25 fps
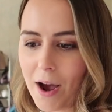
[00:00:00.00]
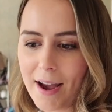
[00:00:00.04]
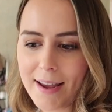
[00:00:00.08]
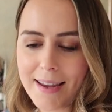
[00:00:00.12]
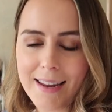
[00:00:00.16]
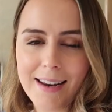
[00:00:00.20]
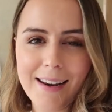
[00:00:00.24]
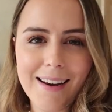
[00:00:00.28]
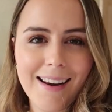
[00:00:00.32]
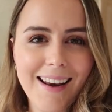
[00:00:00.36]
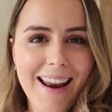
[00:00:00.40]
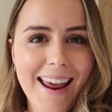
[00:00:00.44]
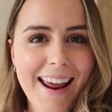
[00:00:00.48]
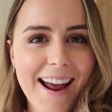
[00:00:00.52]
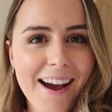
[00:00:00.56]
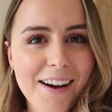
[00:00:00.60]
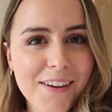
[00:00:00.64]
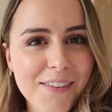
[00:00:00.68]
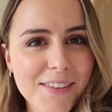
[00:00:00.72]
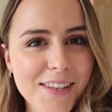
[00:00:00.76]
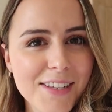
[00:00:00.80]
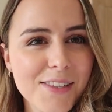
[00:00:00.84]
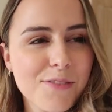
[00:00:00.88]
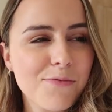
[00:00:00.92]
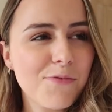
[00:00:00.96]
I can lay
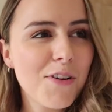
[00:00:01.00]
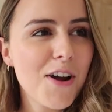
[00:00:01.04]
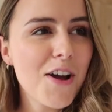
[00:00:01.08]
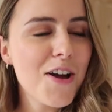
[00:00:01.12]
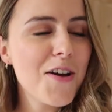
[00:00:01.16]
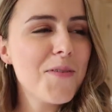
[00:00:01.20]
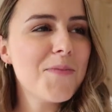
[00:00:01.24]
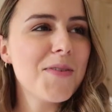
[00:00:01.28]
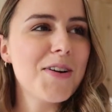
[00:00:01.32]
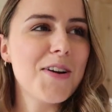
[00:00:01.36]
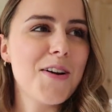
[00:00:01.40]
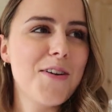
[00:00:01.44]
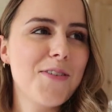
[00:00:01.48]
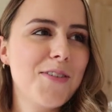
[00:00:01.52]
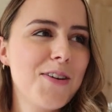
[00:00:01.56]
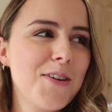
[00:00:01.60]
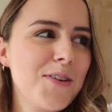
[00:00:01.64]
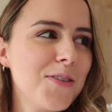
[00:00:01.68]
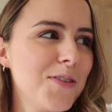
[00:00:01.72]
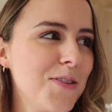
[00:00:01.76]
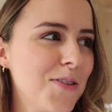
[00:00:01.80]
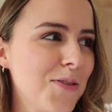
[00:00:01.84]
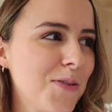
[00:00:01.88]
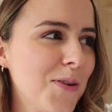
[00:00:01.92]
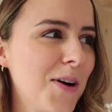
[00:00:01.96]
out this room, I know
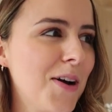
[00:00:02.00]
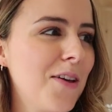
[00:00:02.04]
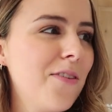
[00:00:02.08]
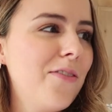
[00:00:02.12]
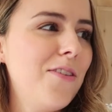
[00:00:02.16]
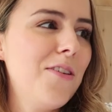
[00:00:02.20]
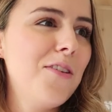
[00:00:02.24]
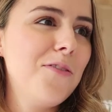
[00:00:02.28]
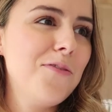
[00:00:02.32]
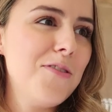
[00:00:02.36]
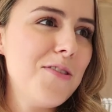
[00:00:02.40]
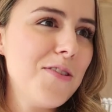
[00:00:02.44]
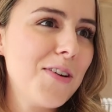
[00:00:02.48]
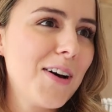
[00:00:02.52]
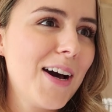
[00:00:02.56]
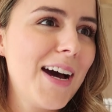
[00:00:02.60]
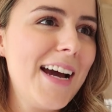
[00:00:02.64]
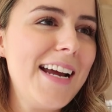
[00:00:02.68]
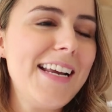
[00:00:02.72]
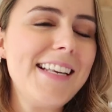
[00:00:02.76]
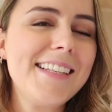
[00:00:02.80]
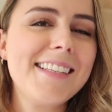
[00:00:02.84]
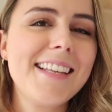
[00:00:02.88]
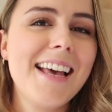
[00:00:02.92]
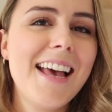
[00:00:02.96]
that quite a few of you
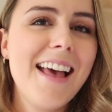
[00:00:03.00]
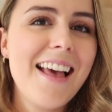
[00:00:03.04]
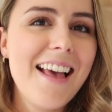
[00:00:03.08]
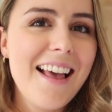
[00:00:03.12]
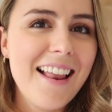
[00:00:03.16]
guys